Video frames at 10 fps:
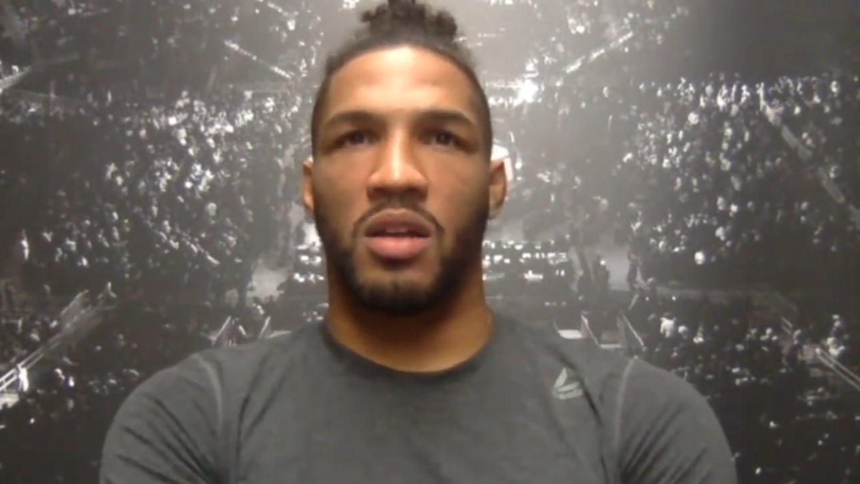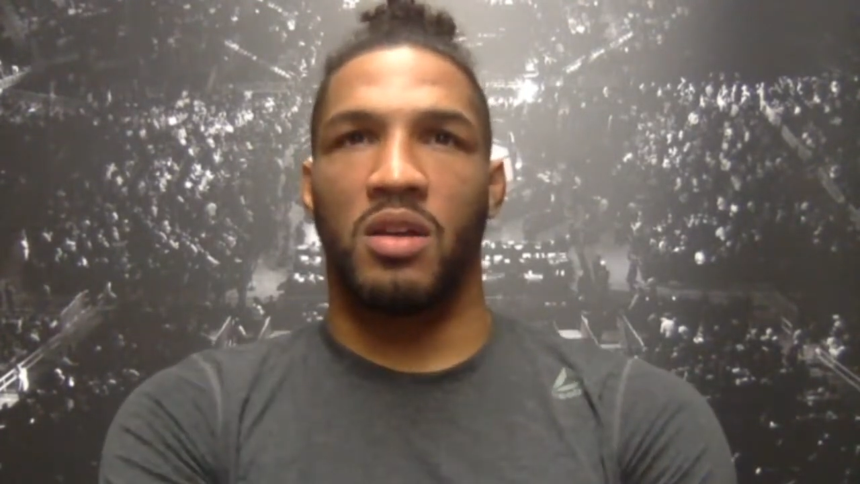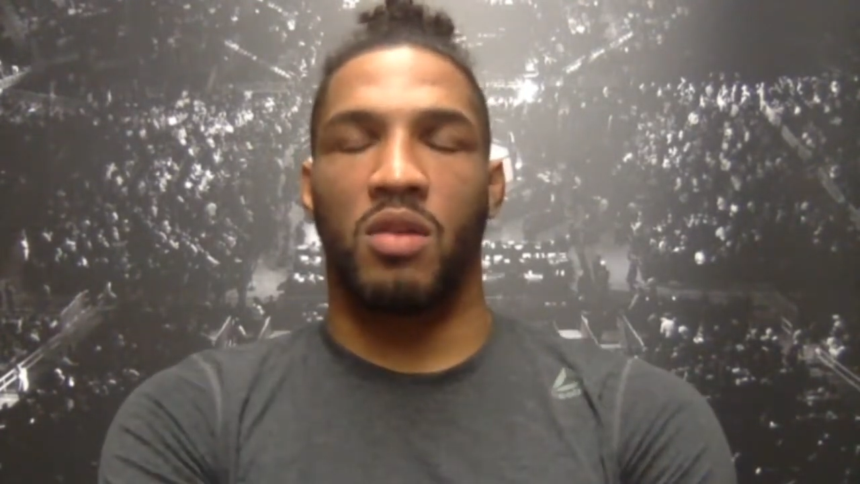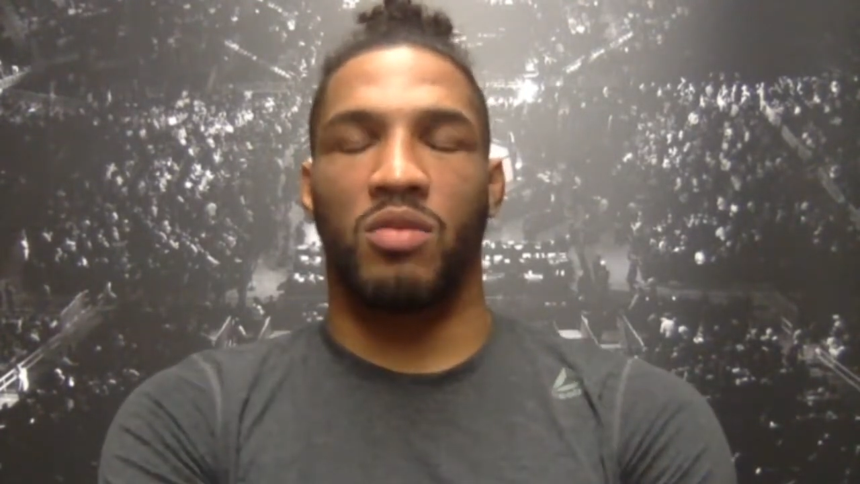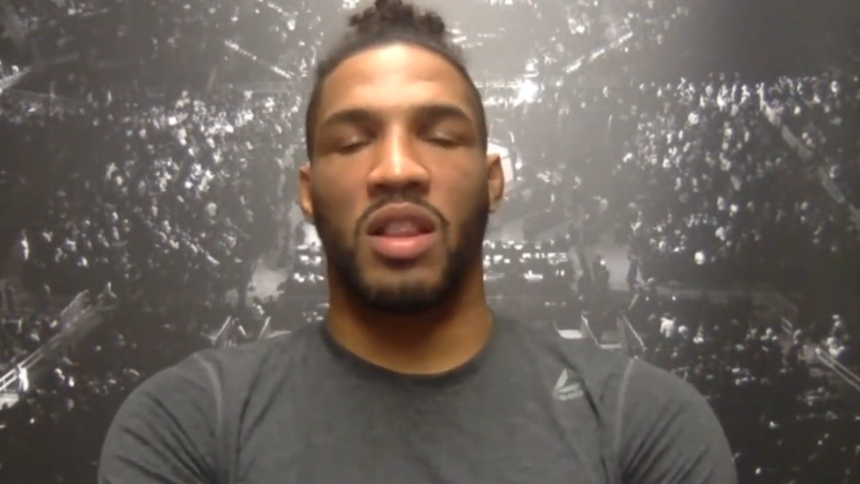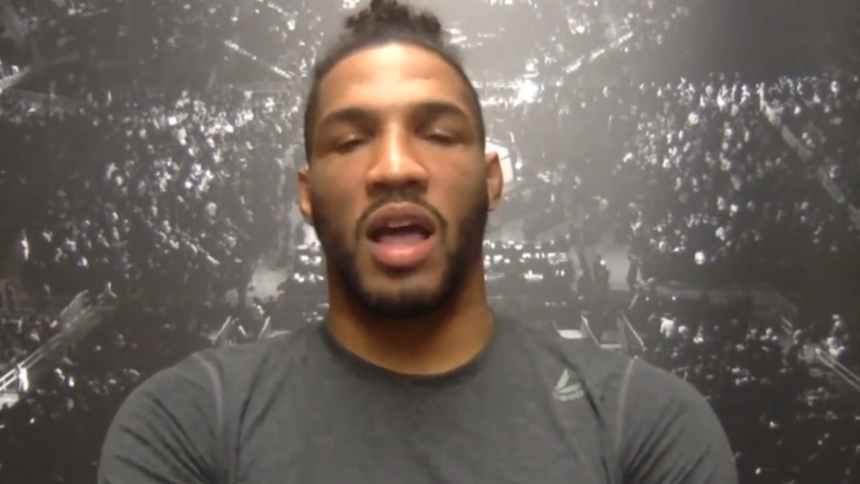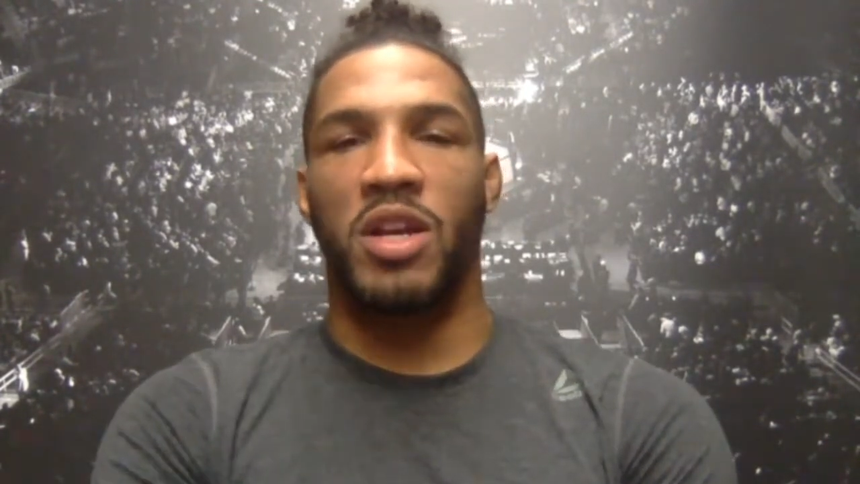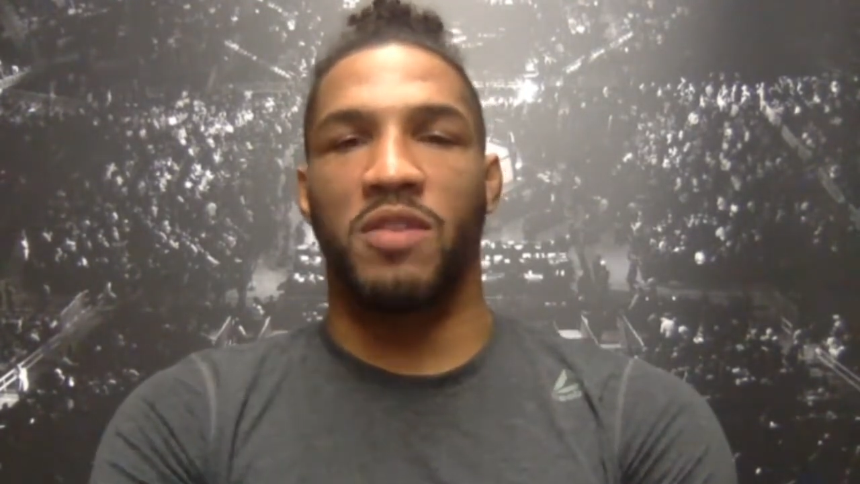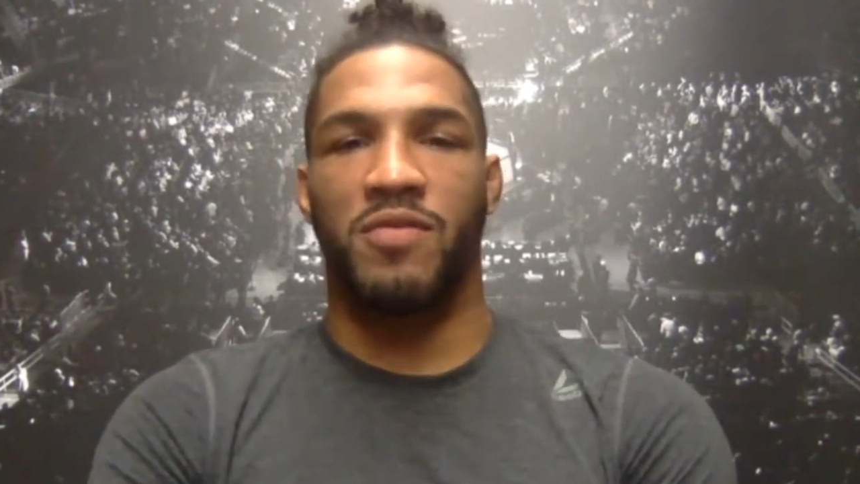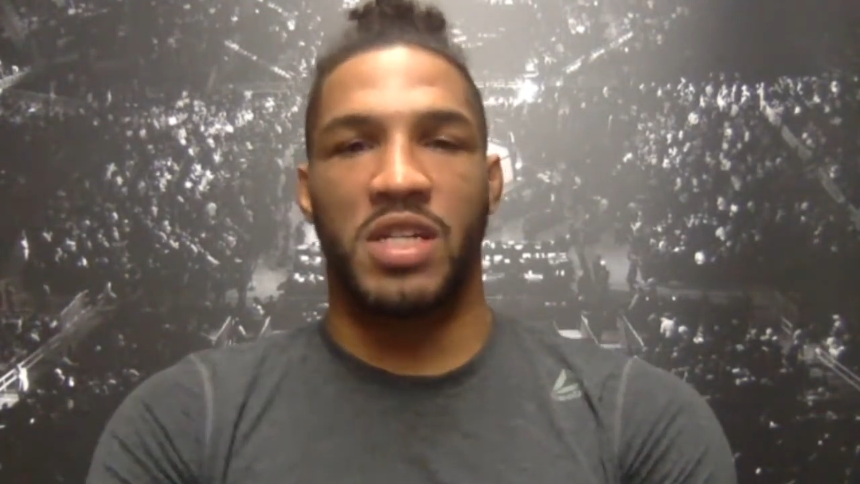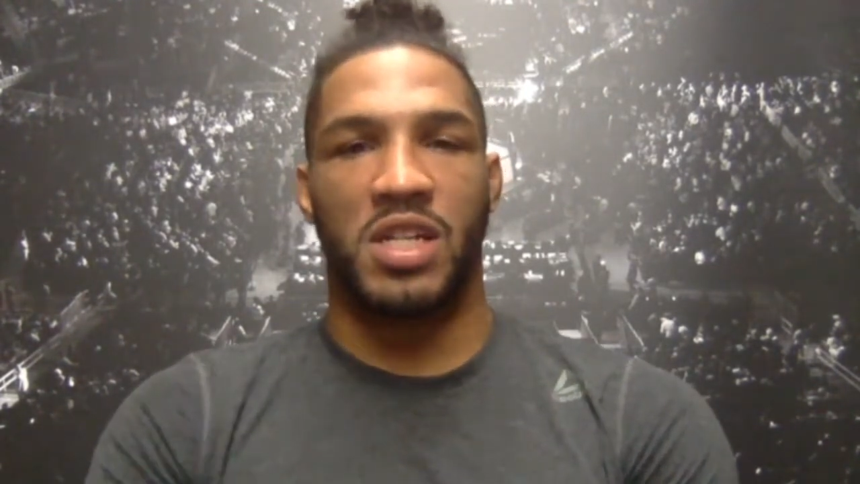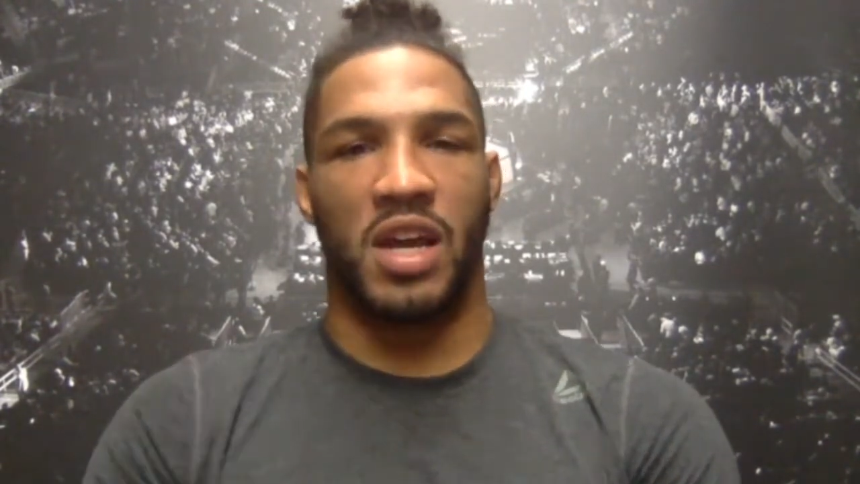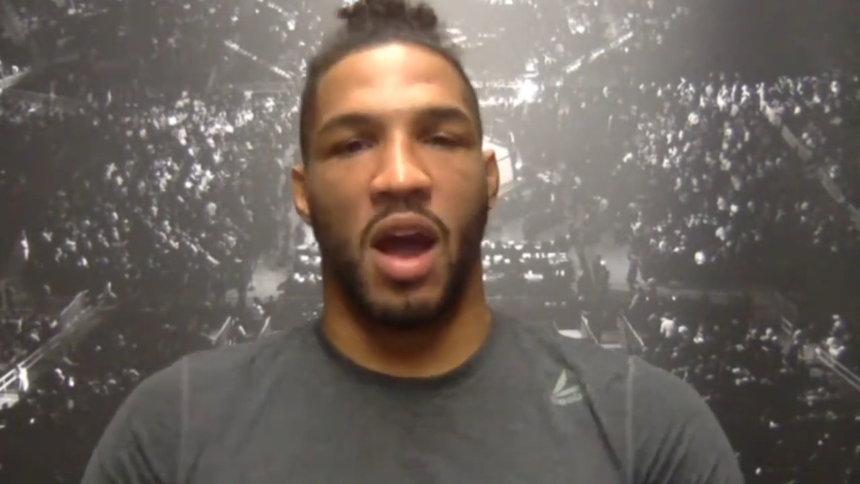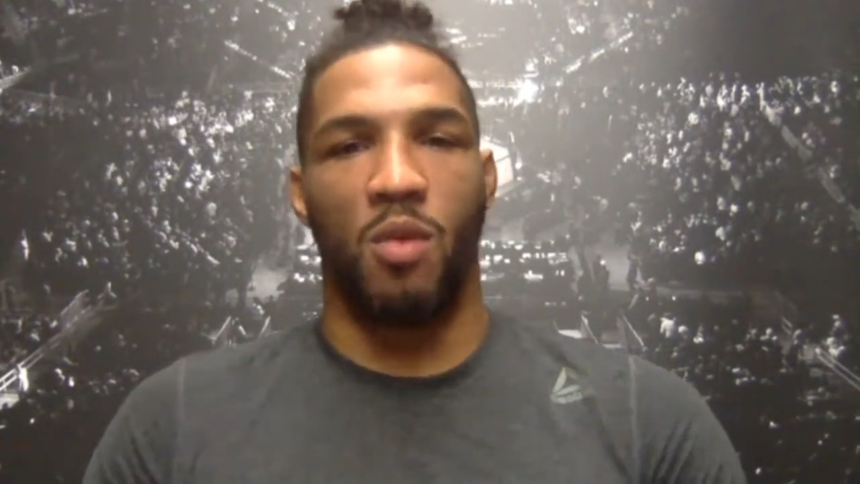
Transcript: You know, the lightweight division